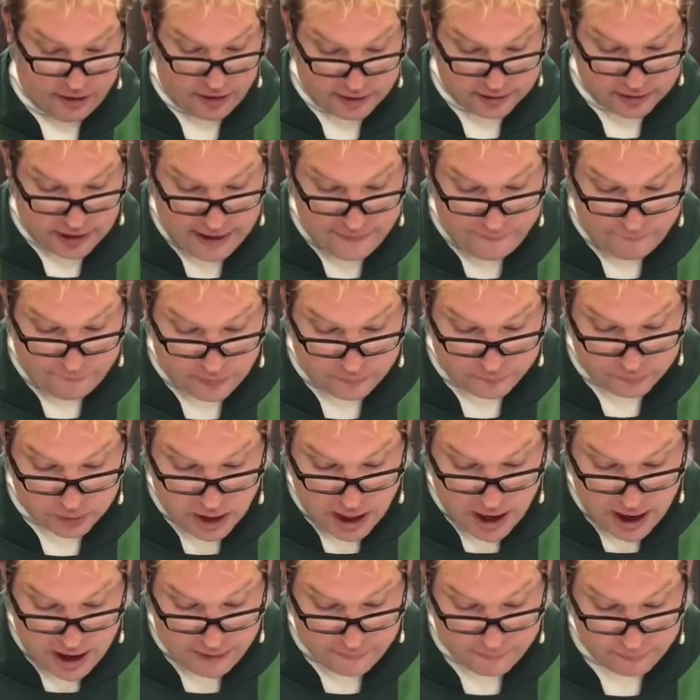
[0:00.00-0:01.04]
a life of
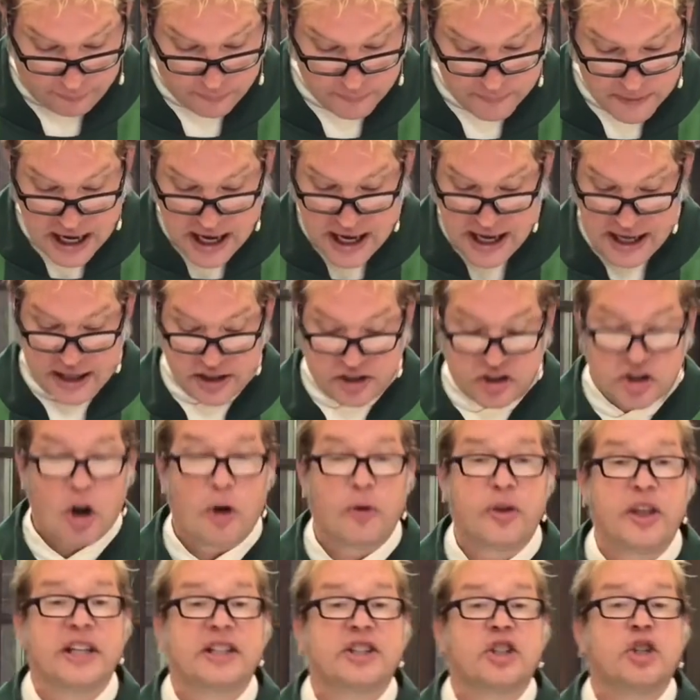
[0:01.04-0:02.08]
love. And so
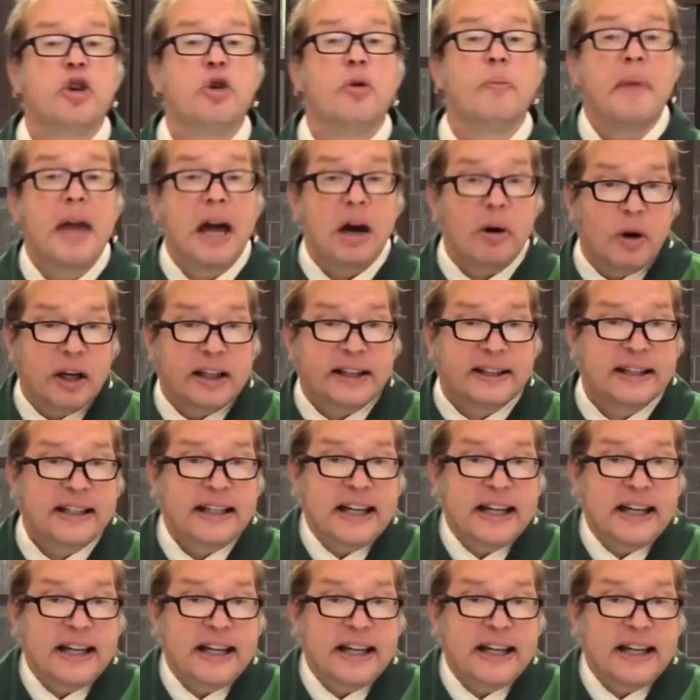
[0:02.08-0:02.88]
this humility